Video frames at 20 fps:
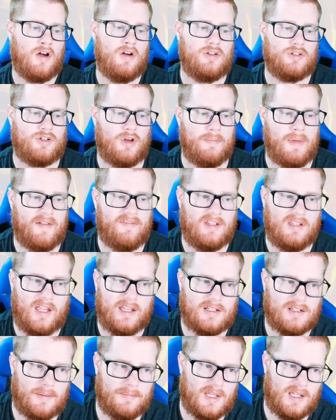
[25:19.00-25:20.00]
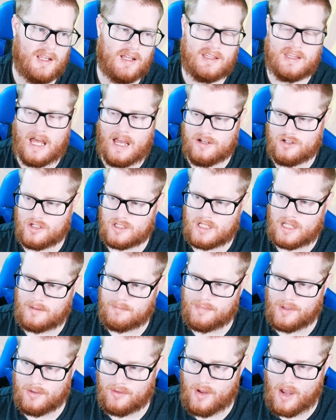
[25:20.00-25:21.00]
So maybe like something like that, just
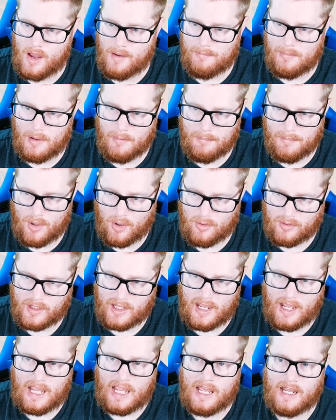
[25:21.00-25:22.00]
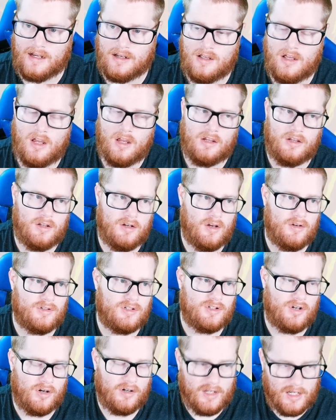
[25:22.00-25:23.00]
like build up bulk and, you know,
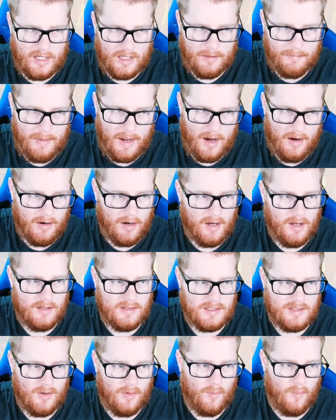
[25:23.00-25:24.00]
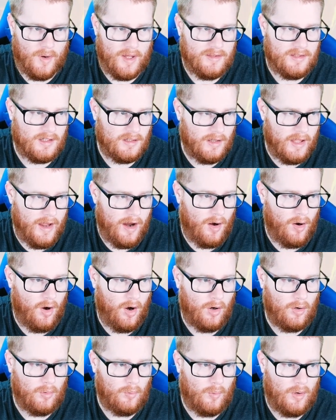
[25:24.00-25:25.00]
start getting paras with Glare
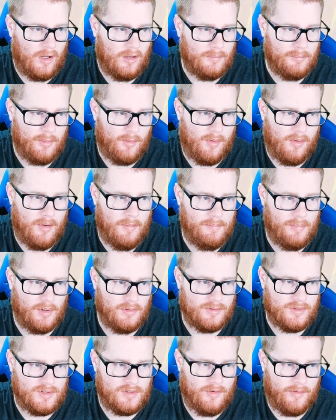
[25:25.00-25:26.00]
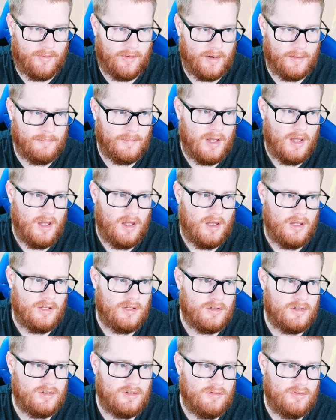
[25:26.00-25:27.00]
or Wild Bolt Storm.
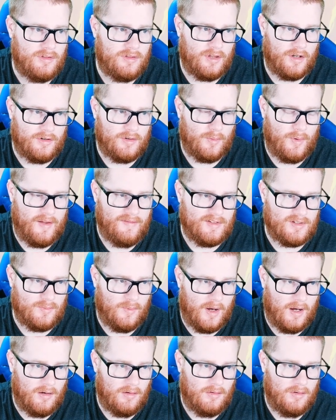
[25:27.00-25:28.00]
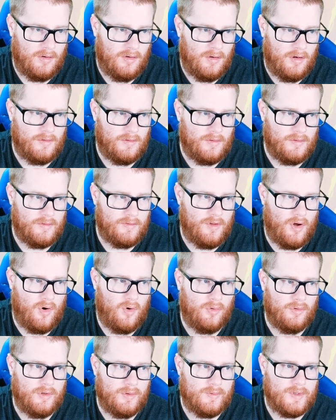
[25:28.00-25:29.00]
You could do Thunderwave as well. The
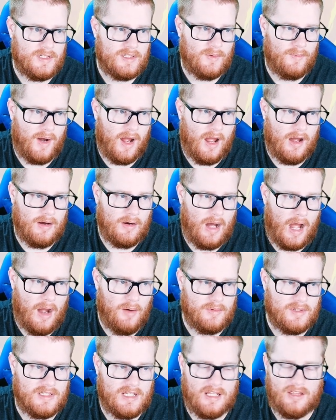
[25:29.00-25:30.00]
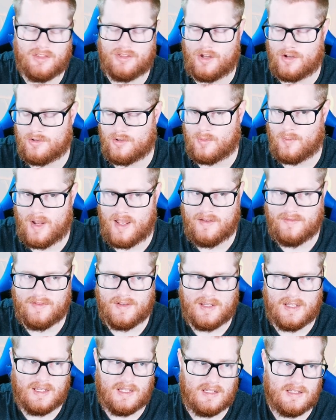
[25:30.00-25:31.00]
only reason why I would say Thunderwave
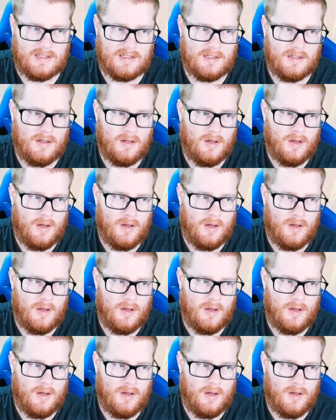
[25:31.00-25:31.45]
is